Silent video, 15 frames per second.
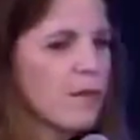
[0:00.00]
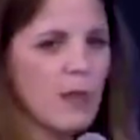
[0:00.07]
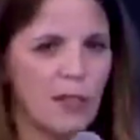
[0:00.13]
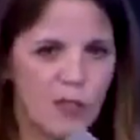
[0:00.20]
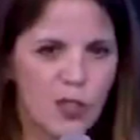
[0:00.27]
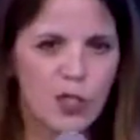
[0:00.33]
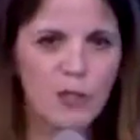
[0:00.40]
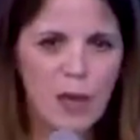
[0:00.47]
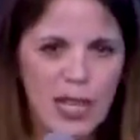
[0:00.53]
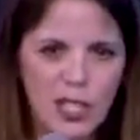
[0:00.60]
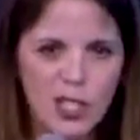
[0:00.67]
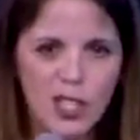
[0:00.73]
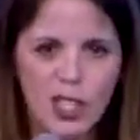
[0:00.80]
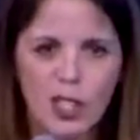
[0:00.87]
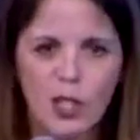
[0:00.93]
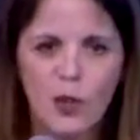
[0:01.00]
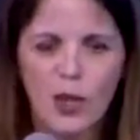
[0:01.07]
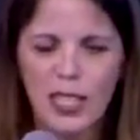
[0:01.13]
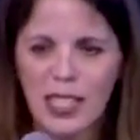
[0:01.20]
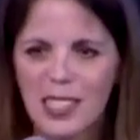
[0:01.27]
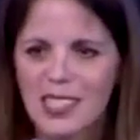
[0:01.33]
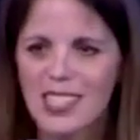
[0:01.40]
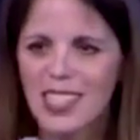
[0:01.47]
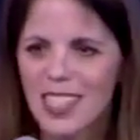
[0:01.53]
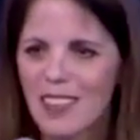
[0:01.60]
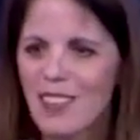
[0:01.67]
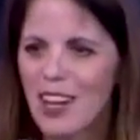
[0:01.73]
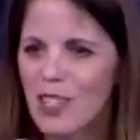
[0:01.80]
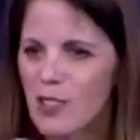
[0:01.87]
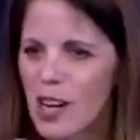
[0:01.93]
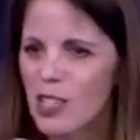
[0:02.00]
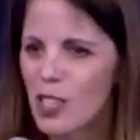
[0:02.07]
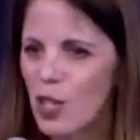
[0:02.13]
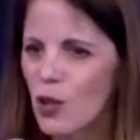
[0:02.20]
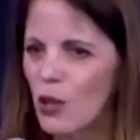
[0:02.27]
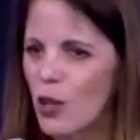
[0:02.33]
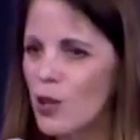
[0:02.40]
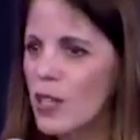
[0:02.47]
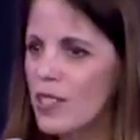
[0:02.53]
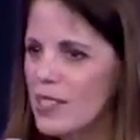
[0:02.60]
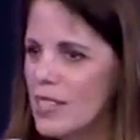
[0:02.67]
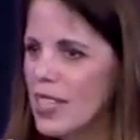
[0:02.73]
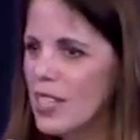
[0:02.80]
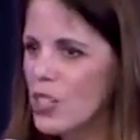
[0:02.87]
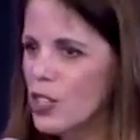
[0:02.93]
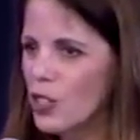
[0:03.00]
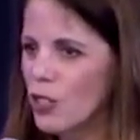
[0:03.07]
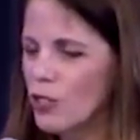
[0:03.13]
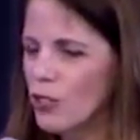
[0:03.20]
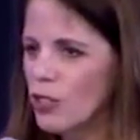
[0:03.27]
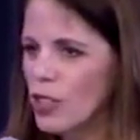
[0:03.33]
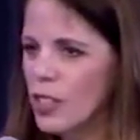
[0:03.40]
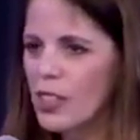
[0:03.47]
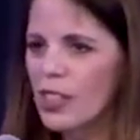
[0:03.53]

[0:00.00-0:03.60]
my first patient, who I needed to give hydroxychloroquine and zinc to,